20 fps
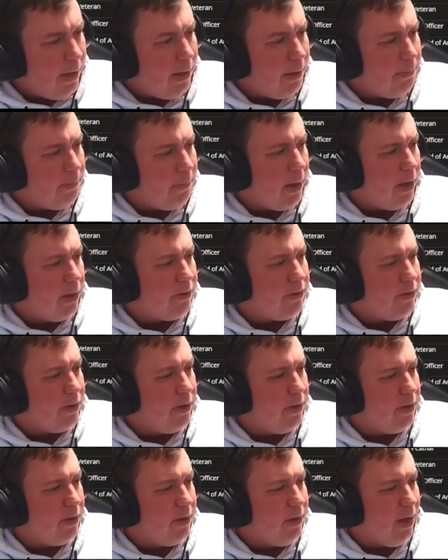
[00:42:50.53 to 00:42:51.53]
But
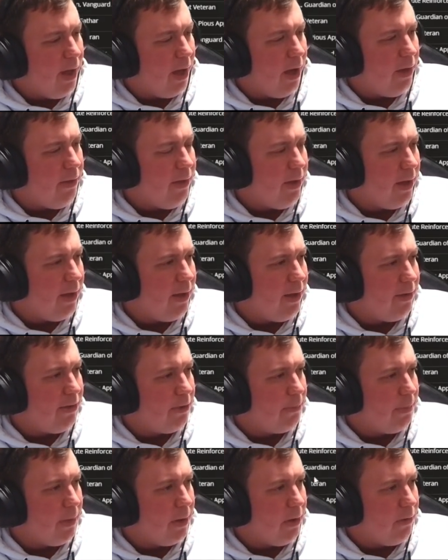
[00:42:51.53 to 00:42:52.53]
yeah, I think it needs a
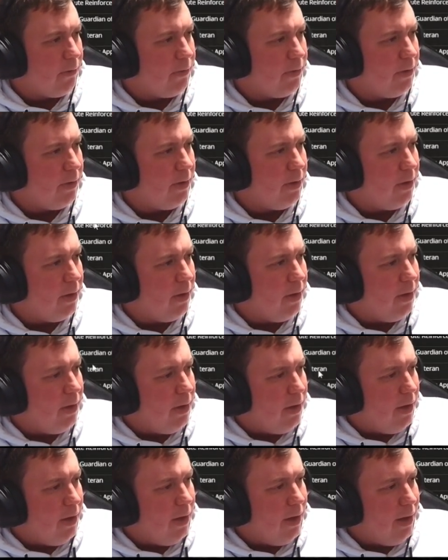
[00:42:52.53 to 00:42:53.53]

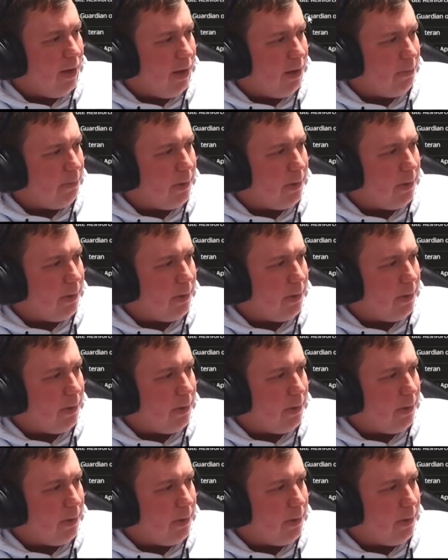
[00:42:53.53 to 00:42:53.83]
little